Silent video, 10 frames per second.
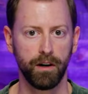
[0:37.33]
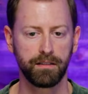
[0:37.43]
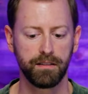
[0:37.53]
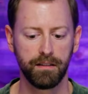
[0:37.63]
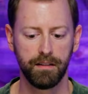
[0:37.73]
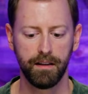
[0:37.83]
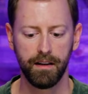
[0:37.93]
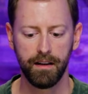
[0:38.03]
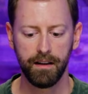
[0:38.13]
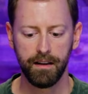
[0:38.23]
worked.
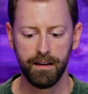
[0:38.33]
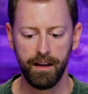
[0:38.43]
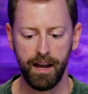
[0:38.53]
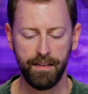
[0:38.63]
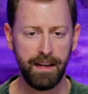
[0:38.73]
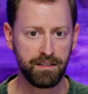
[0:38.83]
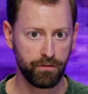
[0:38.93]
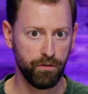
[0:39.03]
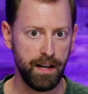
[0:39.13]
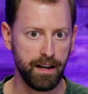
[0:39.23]
And that's
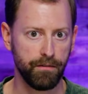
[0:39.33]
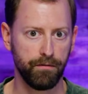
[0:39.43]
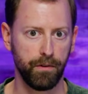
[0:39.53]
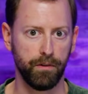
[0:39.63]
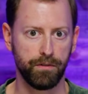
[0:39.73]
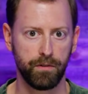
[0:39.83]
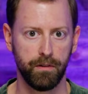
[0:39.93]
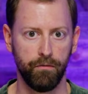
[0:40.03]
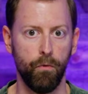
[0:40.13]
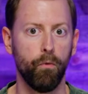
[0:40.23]
great for
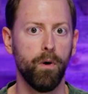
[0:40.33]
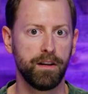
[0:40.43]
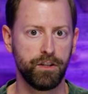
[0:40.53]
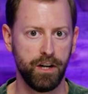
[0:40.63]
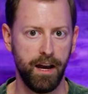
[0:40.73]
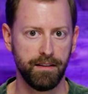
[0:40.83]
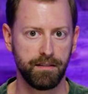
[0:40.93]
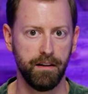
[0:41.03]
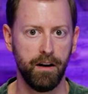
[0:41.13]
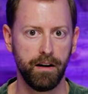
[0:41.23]
sort of one shot
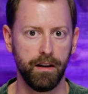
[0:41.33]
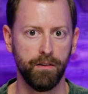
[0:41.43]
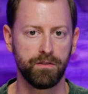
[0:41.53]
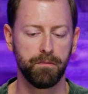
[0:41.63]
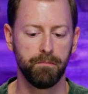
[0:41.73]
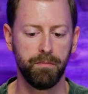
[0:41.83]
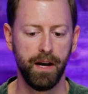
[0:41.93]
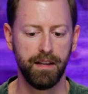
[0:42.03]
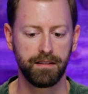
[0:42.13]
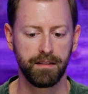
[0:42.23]
scenarios,
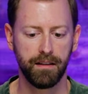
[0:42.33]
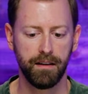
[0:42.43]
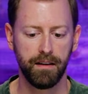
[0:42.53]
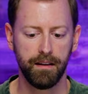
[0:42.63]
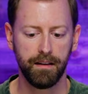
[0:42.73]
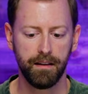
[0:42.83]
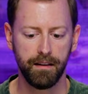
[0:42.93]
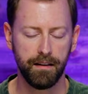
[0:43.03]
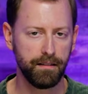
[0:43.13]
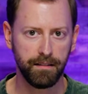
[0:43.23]
but
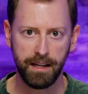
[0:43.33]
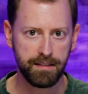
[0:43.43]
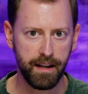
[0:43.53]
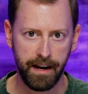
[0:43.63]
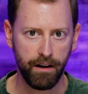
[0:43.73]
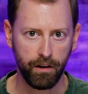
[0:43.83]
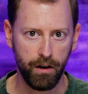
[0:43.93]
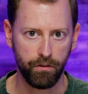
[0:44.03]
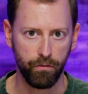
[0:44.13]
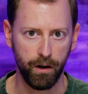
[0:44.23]
that's not how
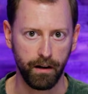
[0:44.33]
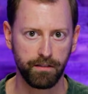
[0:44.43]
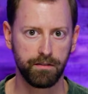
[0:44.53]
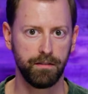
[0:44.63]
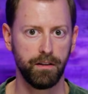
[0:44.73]
code works.